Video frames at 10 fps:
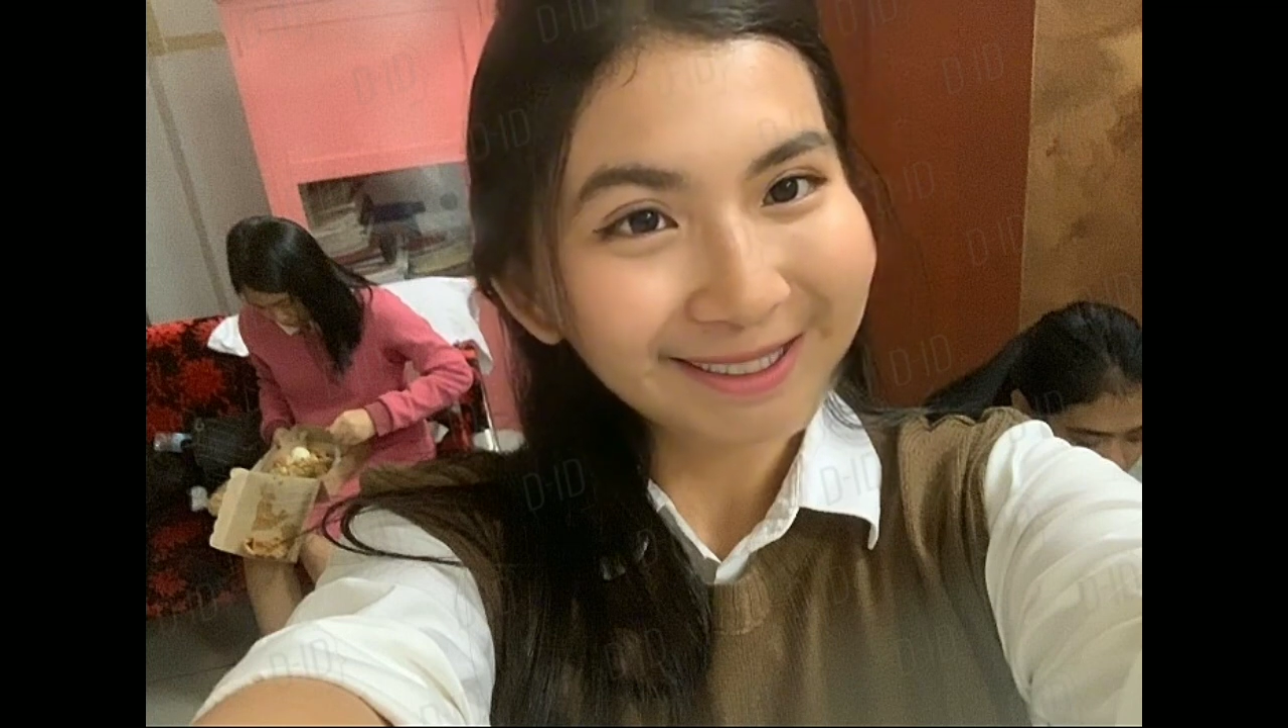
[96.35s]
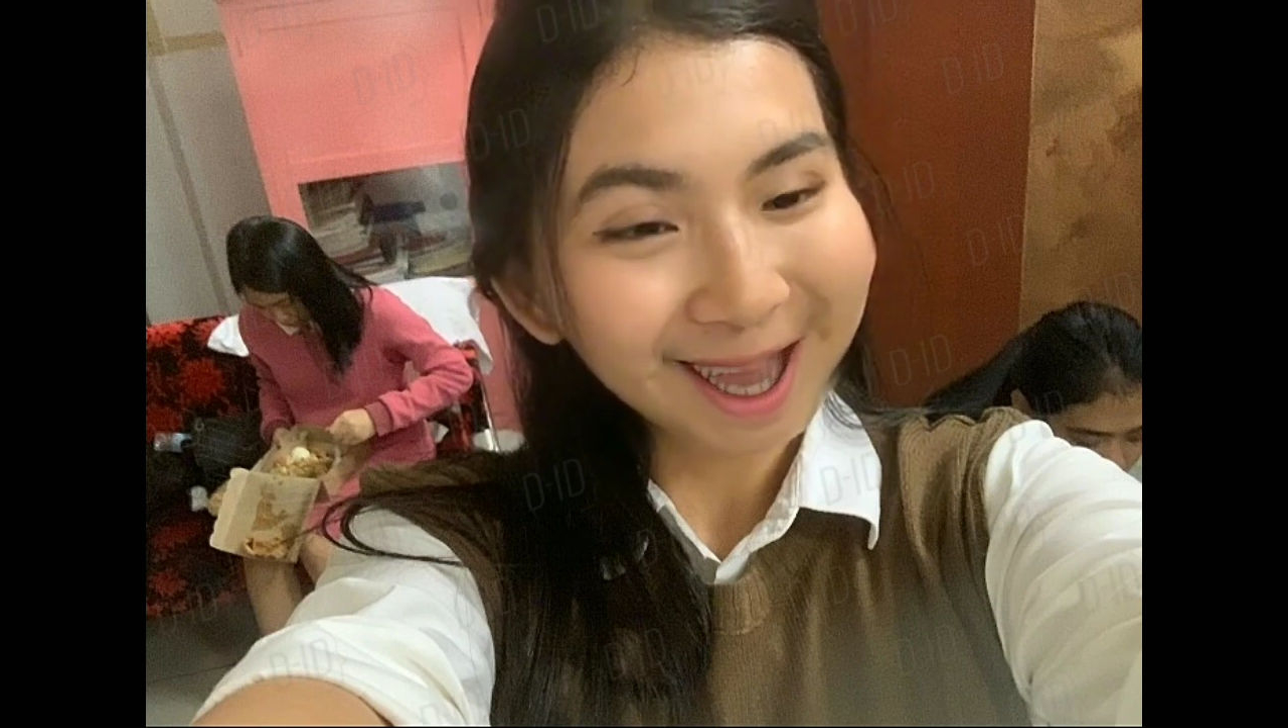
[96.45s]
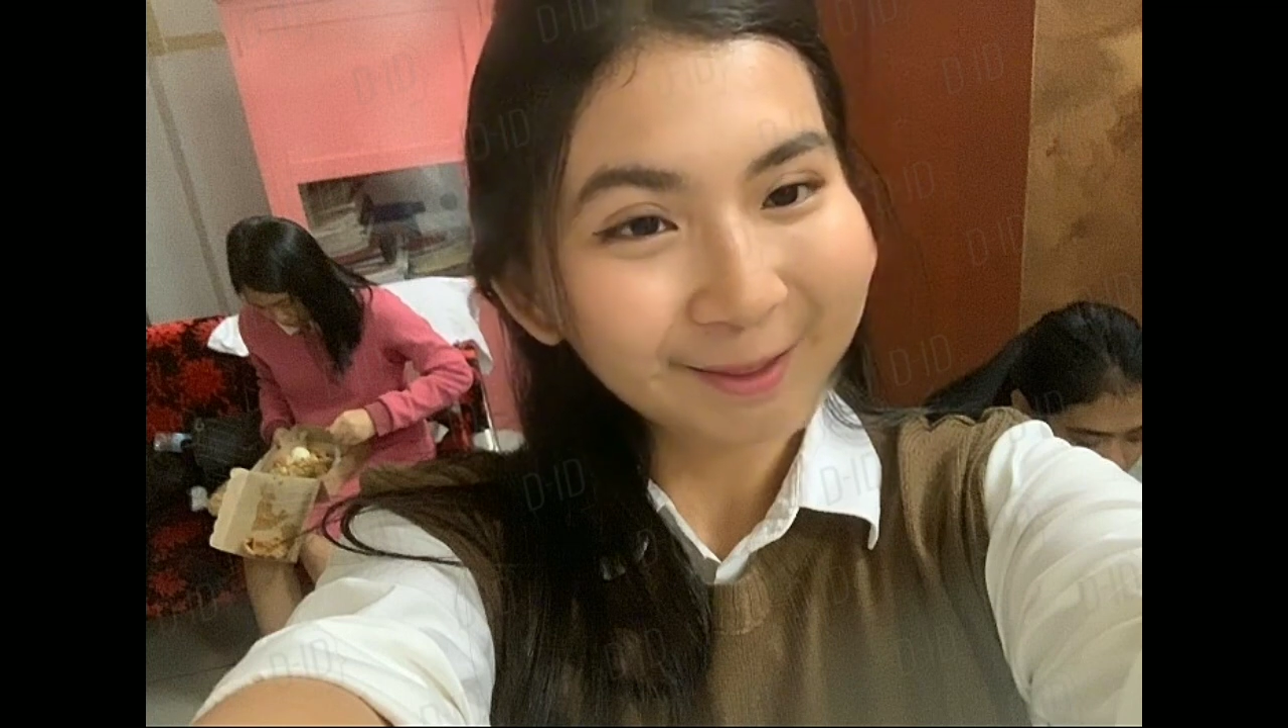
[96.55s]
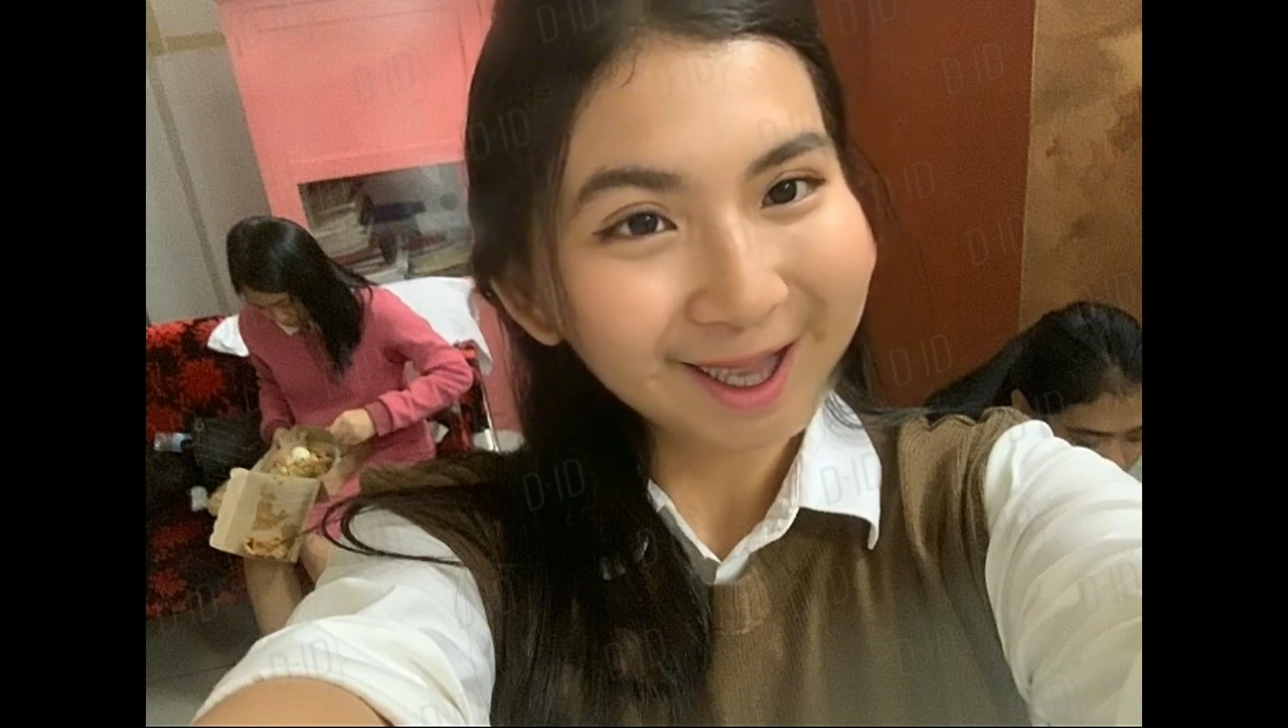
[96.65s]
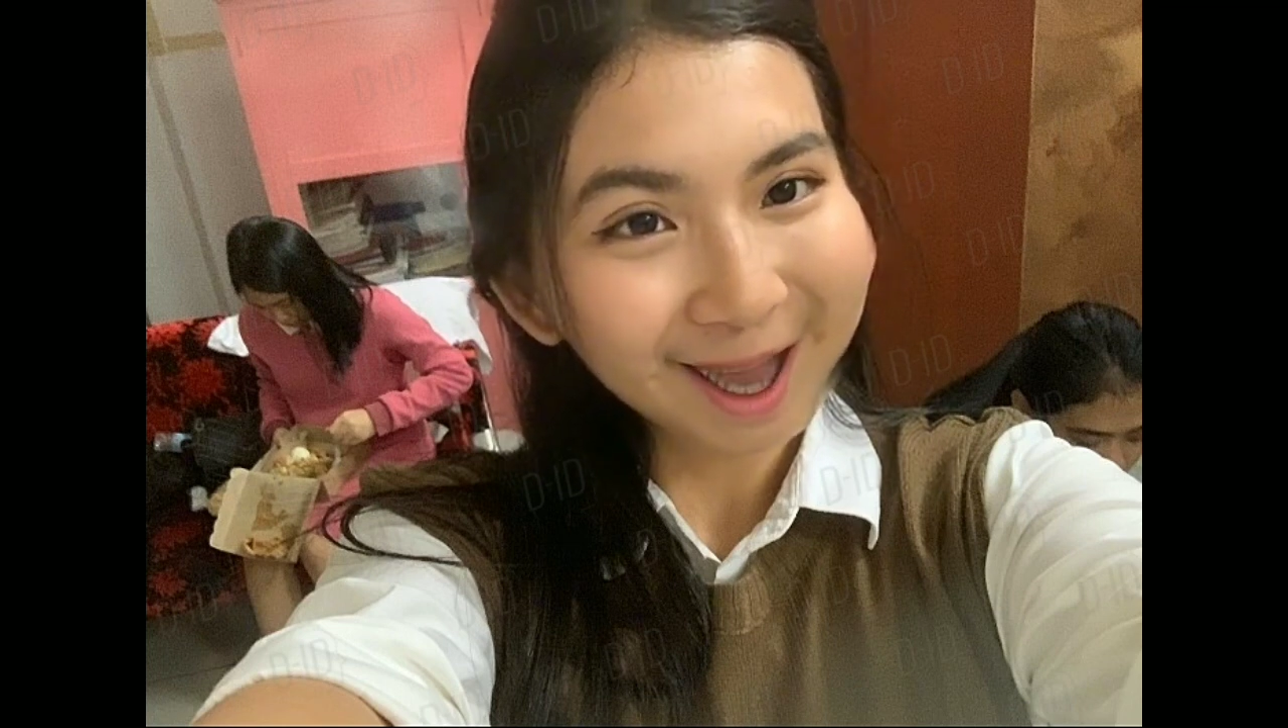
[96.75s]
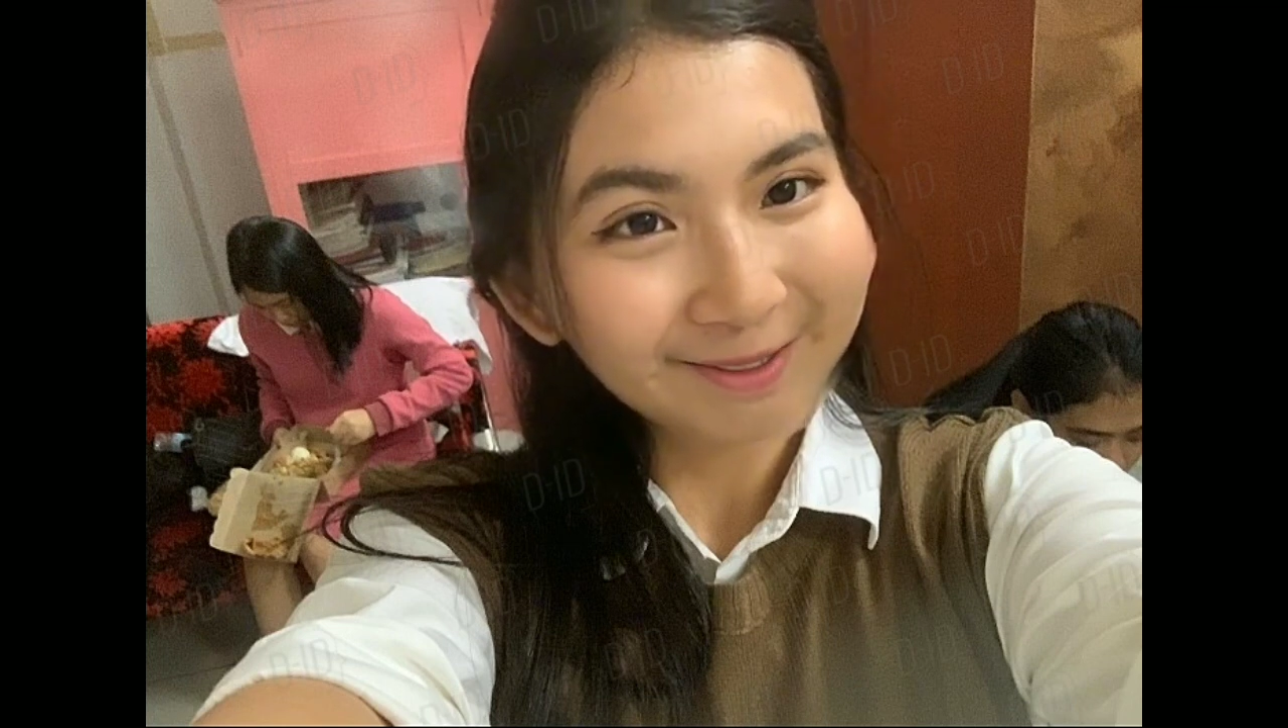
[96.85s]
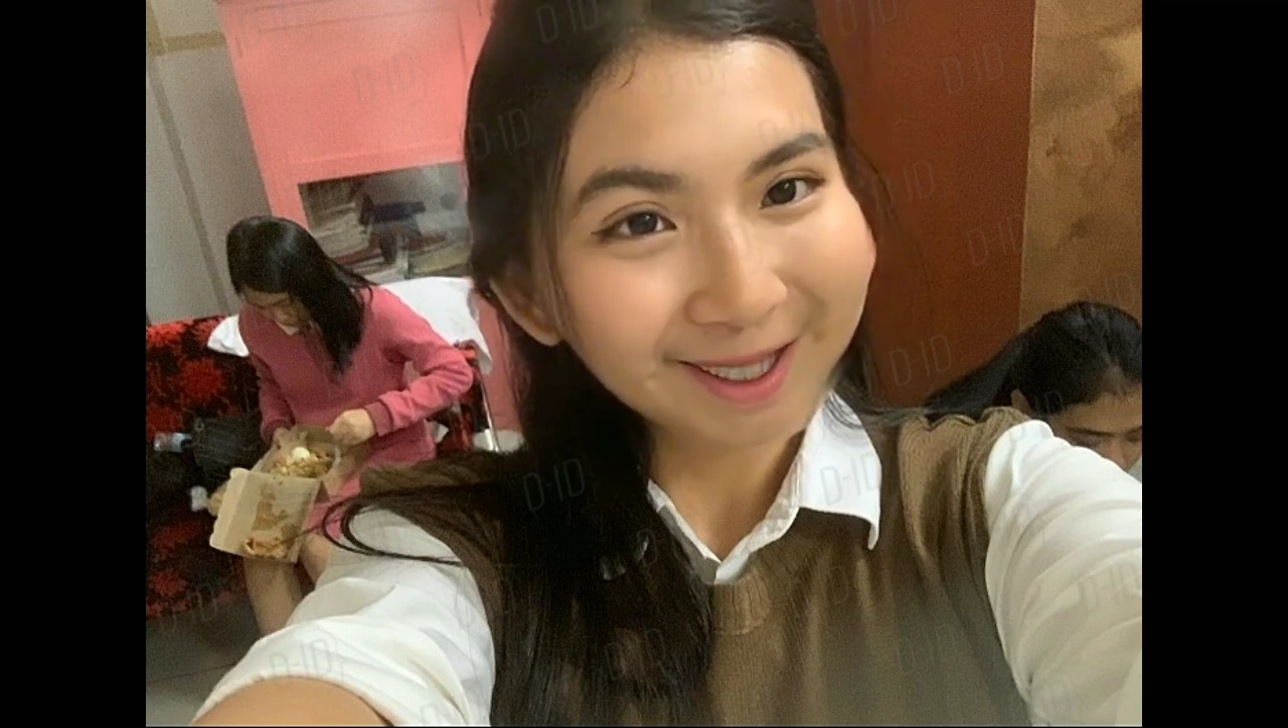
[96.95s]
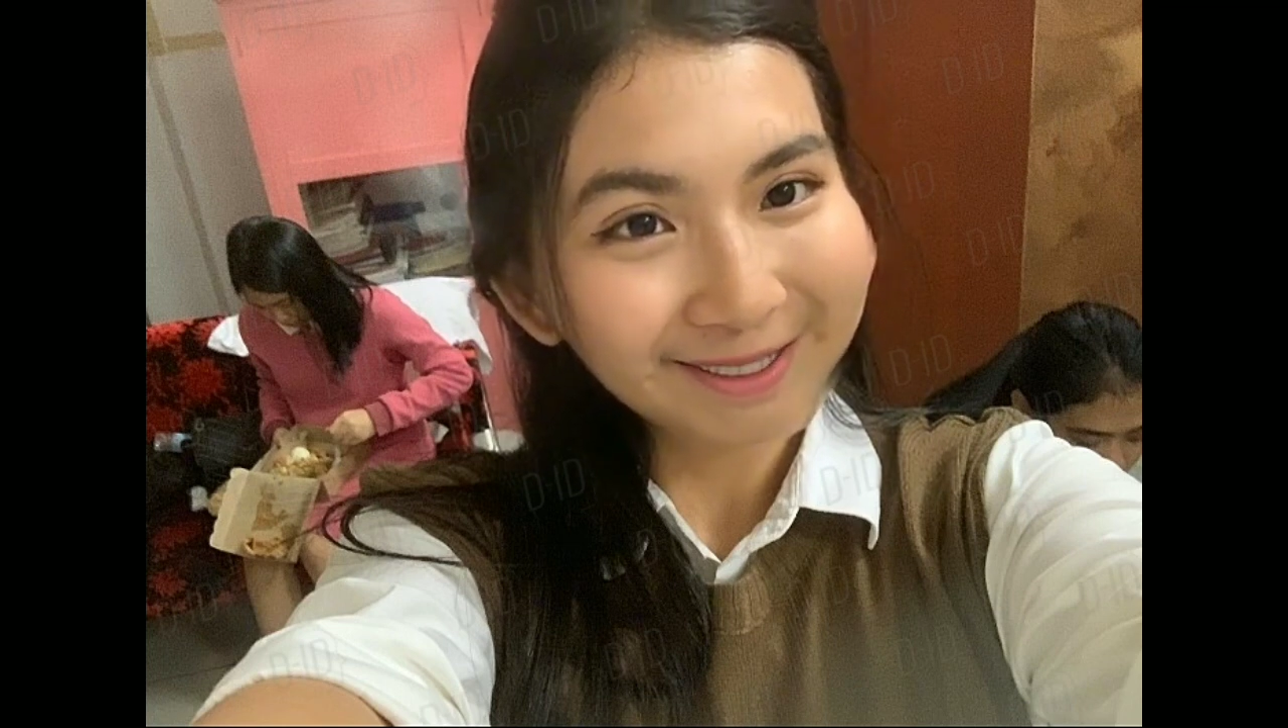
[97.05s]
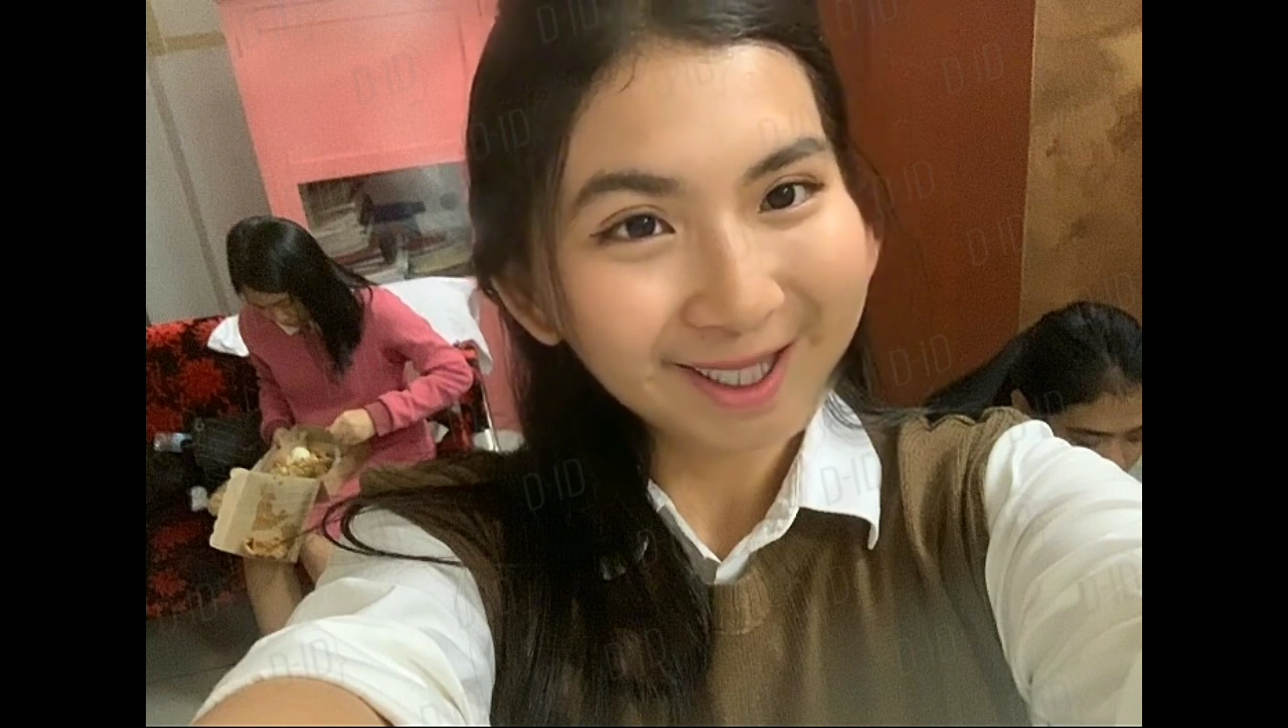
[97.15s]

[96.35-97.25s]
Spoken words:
Galois coverings